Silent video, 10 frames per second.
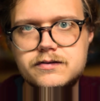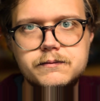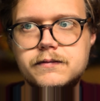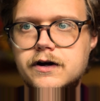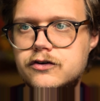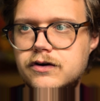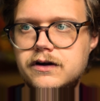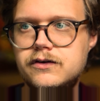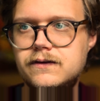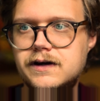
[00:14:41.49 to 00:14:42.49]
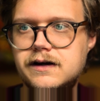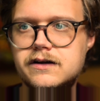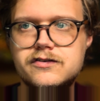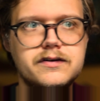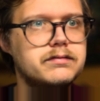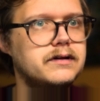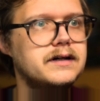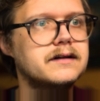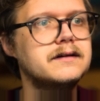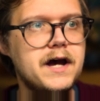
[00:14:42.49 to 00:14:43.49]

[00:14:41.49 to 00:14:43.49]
I try to do that kind of stuff a lot.